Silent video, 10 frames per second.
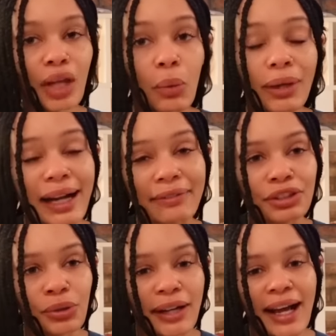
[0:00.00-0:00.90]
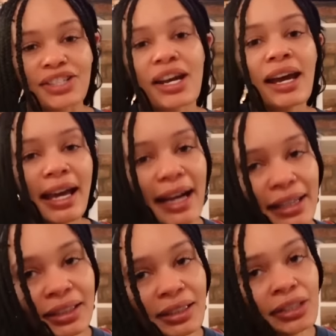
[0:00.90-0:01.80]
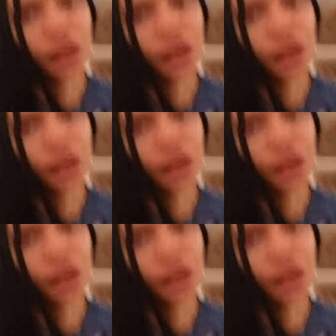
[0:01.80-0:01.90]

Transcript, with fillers: We're gonna have to DoorDash. And I literally